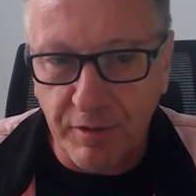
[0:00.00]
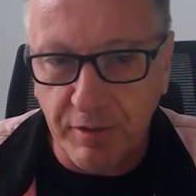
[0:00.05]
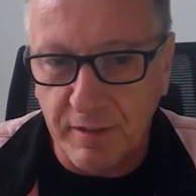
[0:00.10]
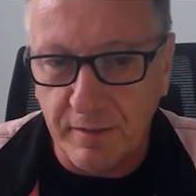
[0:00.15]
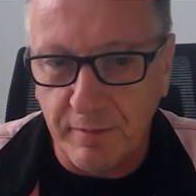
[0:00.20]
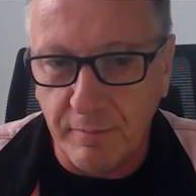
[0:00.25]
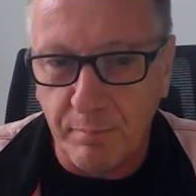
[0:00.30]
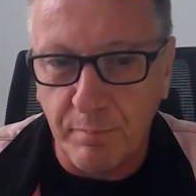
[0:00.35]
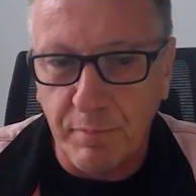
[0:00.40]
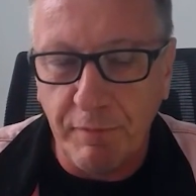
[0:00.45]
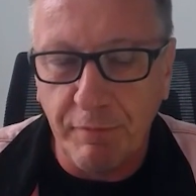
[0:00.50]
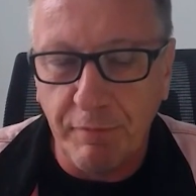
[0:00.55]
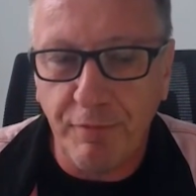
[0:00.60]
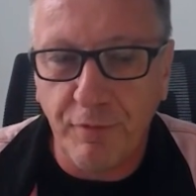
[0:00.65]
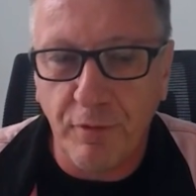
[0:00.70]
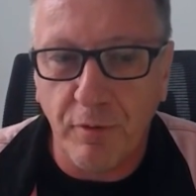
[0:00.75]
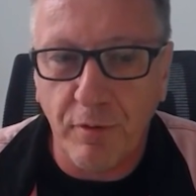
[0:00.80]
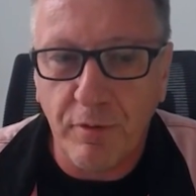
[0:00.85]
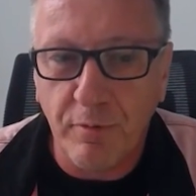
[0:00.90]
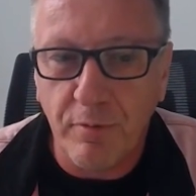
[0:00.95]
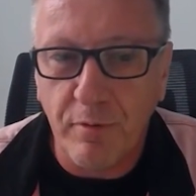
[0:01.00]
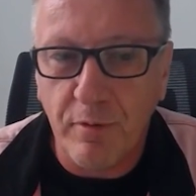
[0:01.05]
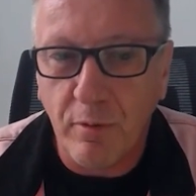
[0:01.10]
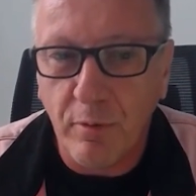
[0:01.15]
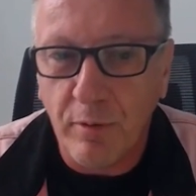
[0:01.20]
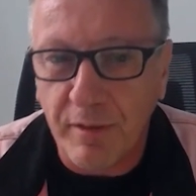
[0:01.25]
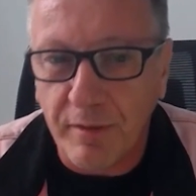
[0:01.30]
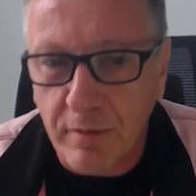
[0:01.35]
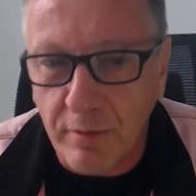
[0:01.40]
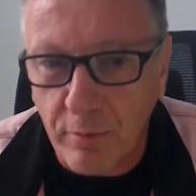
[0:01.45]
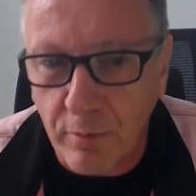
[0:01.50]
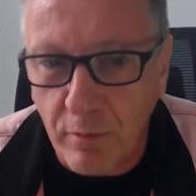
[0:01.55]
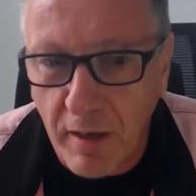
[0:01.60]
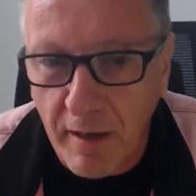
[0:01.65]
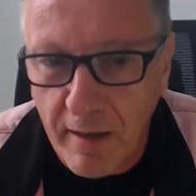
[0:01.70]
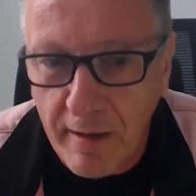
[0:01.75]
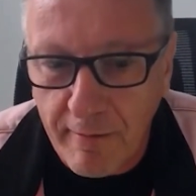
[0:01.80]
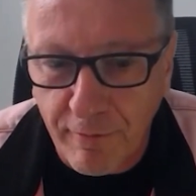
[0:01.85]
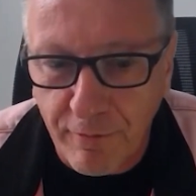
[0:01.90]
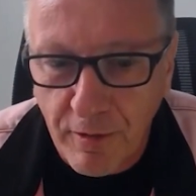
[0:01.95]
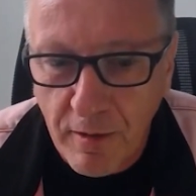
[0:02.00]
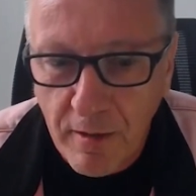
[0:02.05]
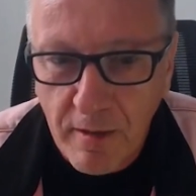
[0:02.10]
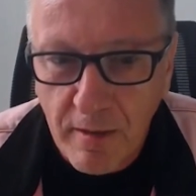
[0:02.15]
and before you know it, you have